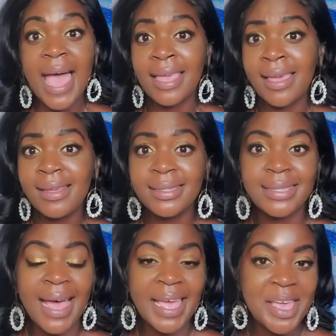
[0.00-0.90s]
Yes,
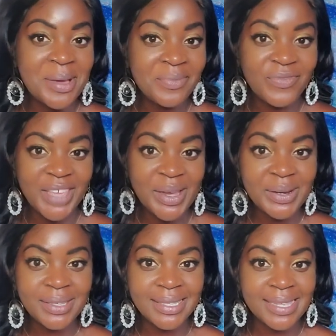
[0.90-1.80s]
I am
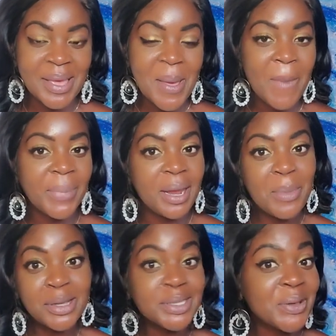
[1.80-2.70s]
fierce, but I'm
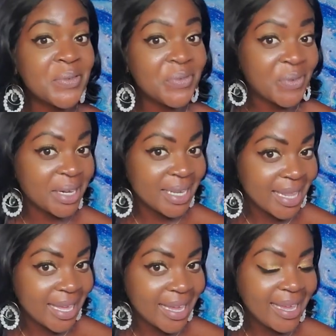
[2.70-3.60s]
also
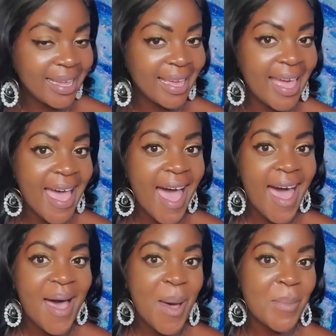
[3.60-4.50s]
friendly.
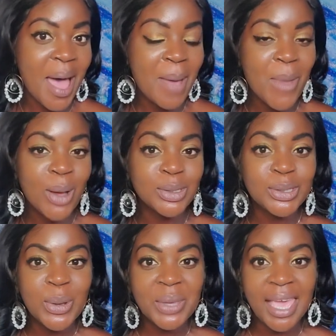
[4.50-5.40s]
I'm
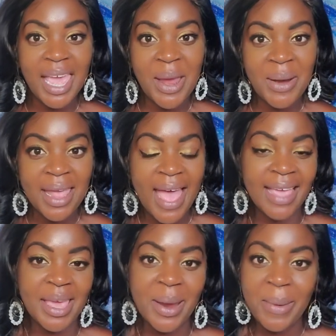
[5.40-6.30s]
also caring. I
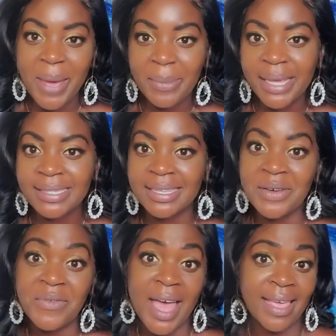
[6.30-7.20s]
care about
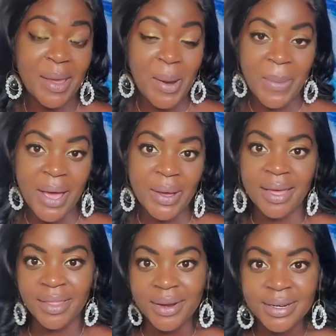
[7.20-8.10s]
myself. I care about
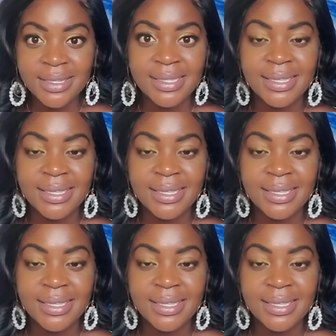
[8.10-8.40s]
others.